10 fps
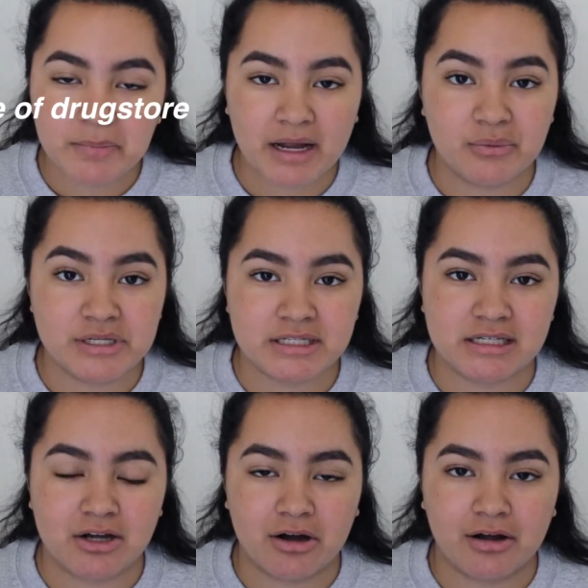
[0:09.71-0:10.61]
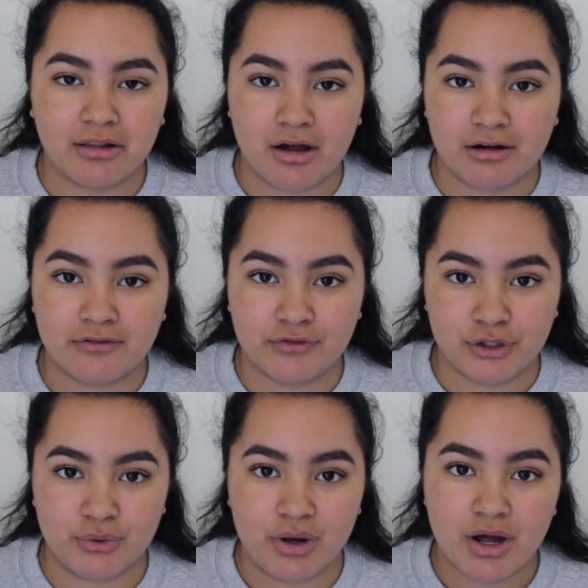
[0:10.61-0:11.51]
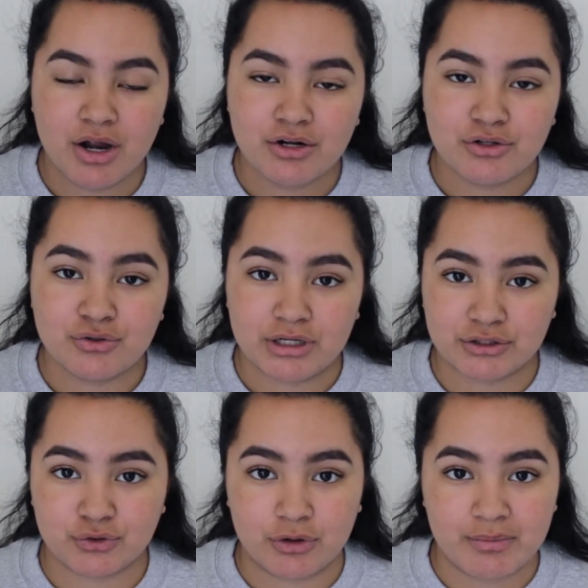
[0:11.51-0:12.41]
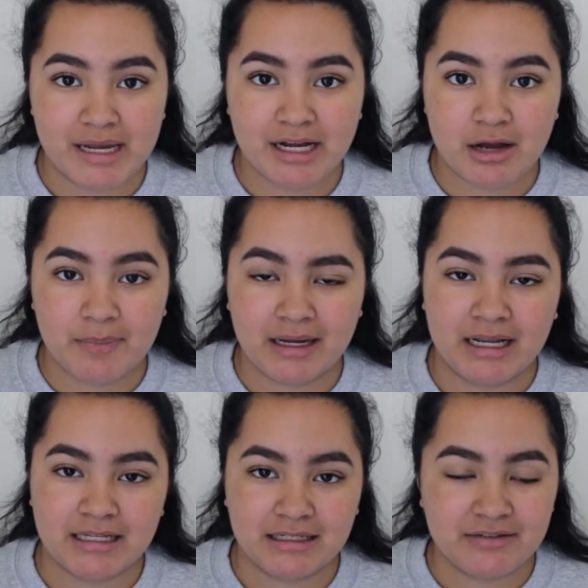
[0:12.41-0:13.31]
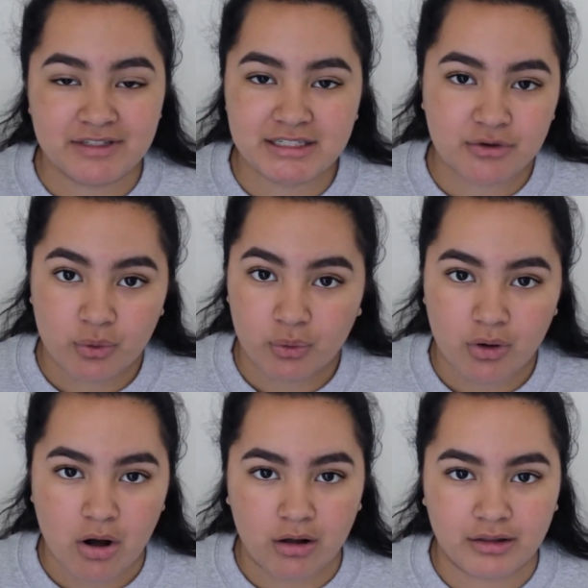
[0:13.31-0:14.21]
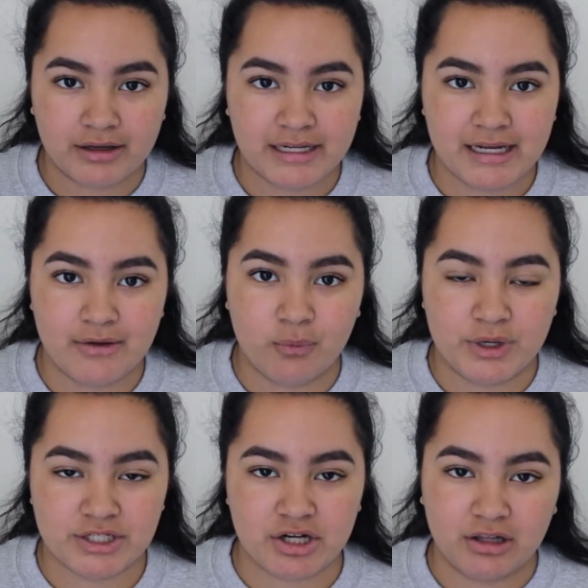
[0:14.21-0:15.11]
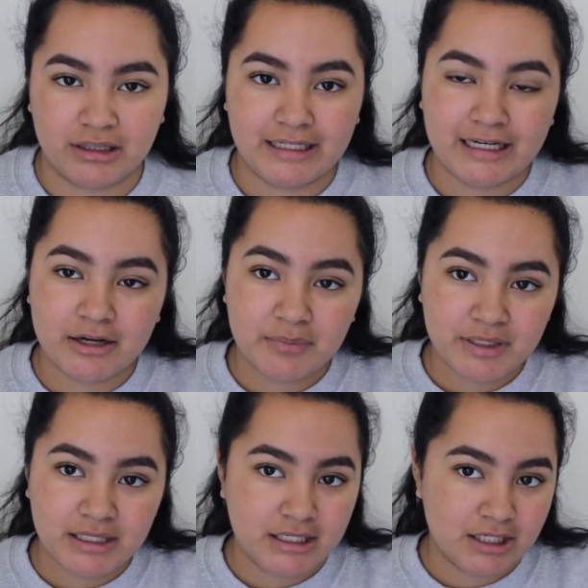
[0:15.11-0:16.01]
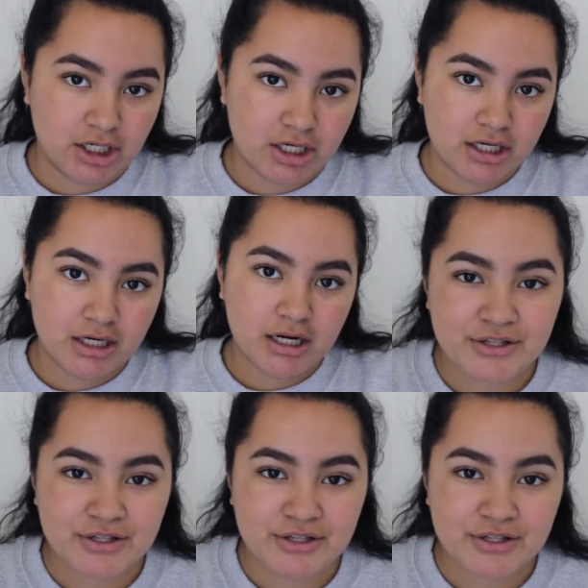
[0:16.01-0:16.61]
I recently got a lot of new drugstore makeup and I even did a whole haul on it, which I'll link up here.